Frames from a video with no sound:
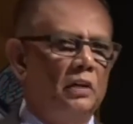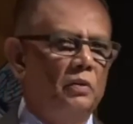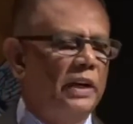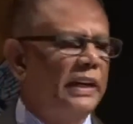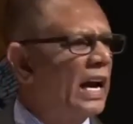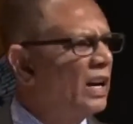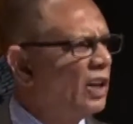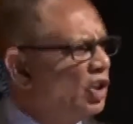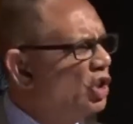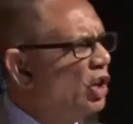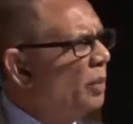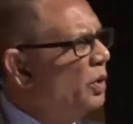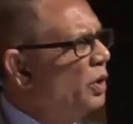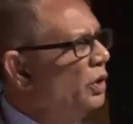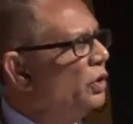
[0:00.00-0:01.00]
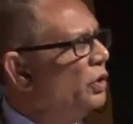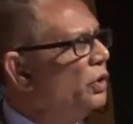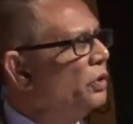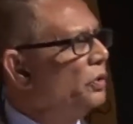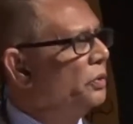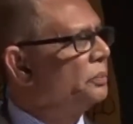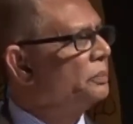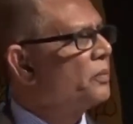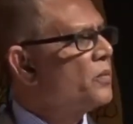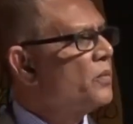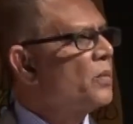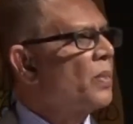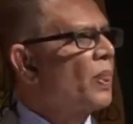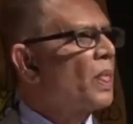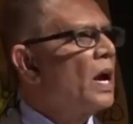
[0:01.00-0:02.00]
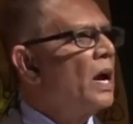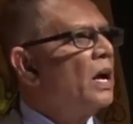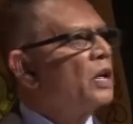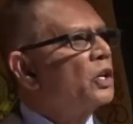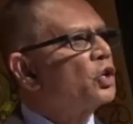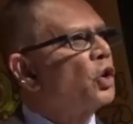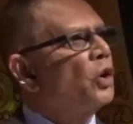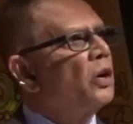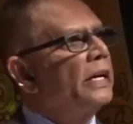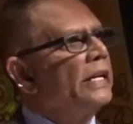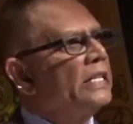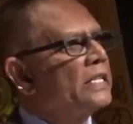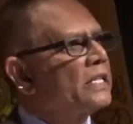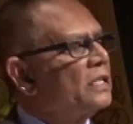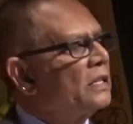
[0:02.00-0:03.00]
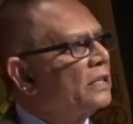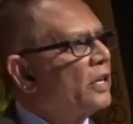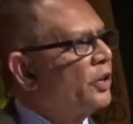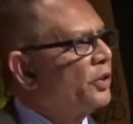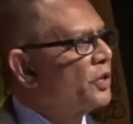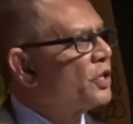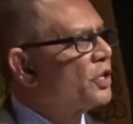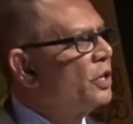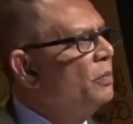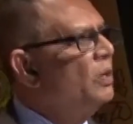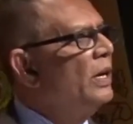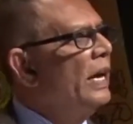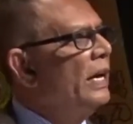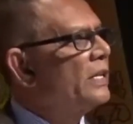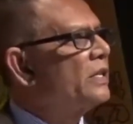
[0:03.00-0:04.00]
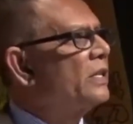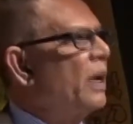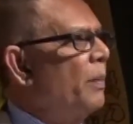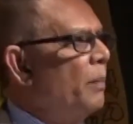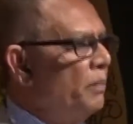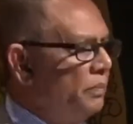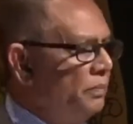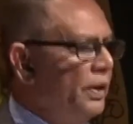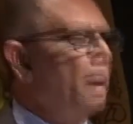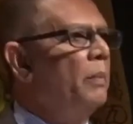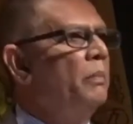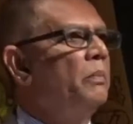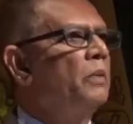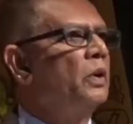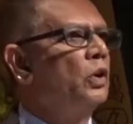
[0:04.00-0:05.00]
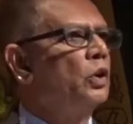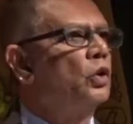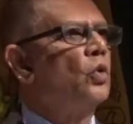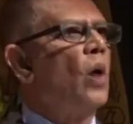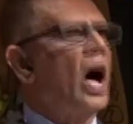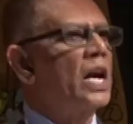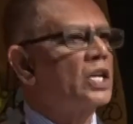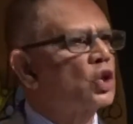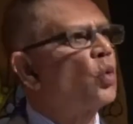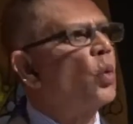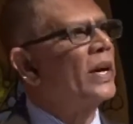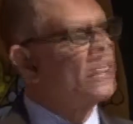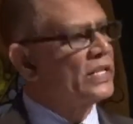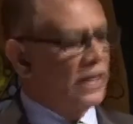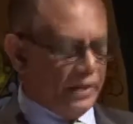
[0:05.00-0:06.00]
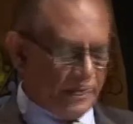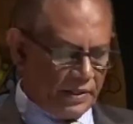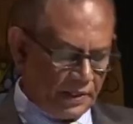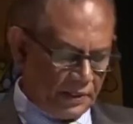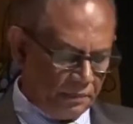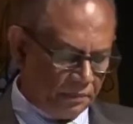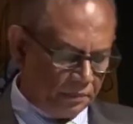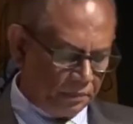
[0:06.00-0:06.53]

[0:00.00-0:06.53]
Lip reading: what kind of job do you do? So it stimulates them to ask questions.